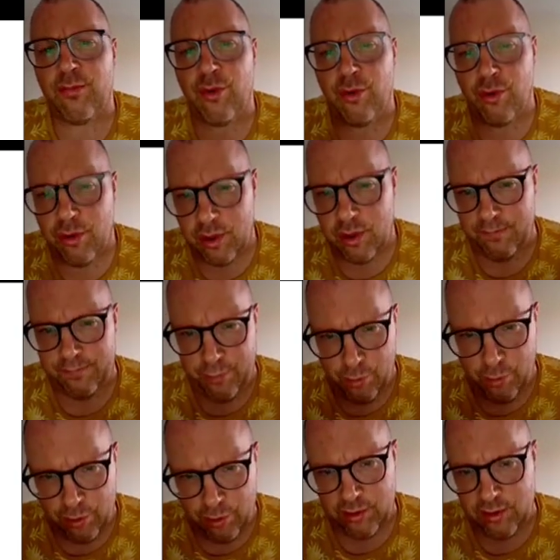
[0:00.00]
more
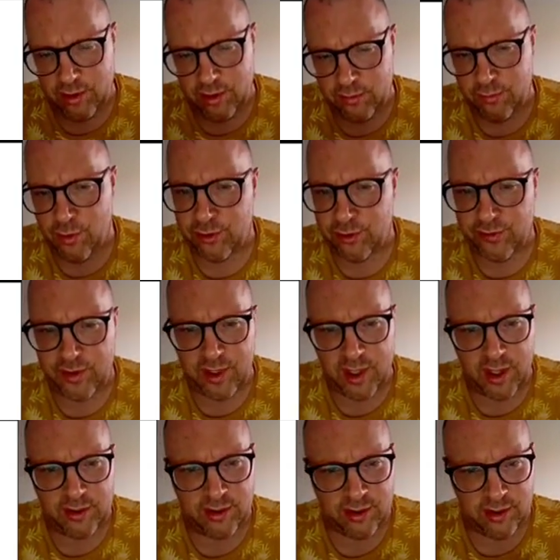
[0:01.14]
important in most of
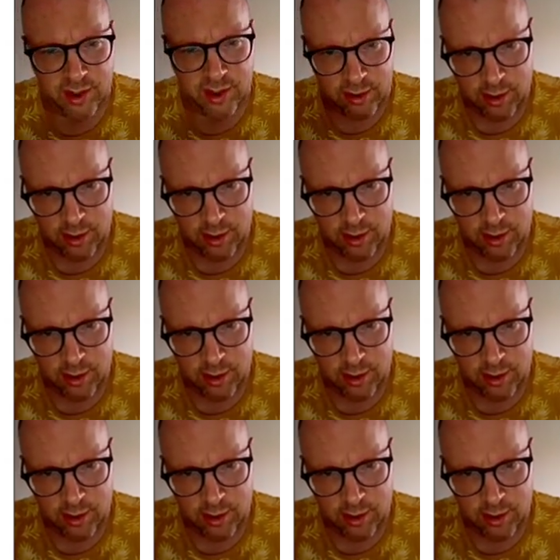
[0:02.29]
the cases